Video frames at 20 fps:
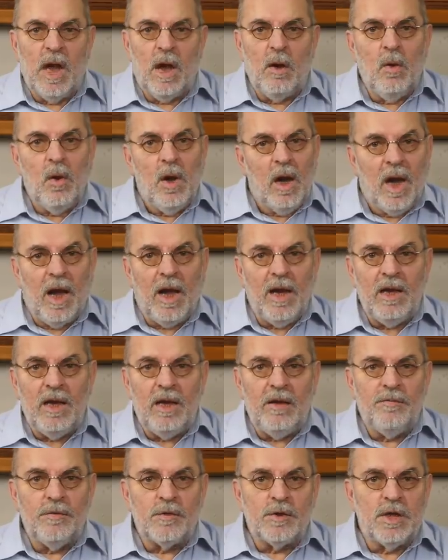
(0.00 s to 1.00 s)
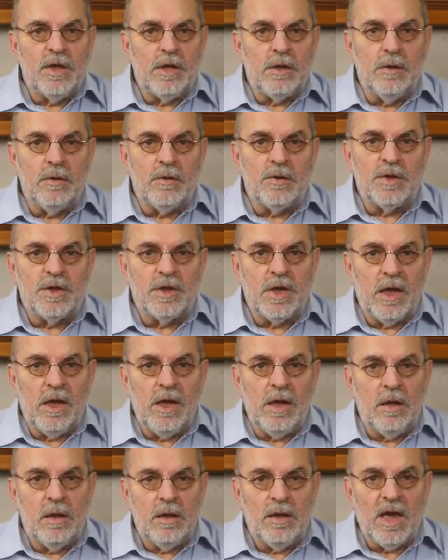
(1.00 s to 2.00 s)
now high level signals
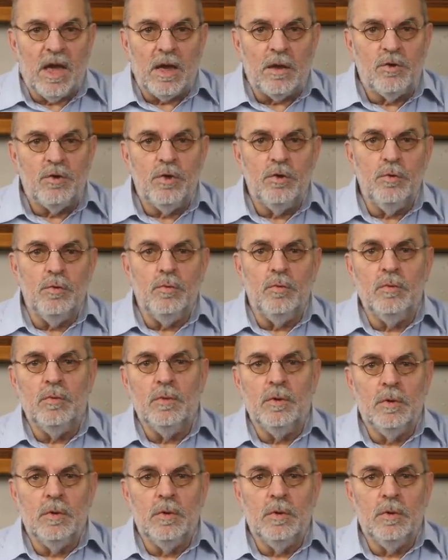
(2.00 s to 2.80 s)
stay intact too.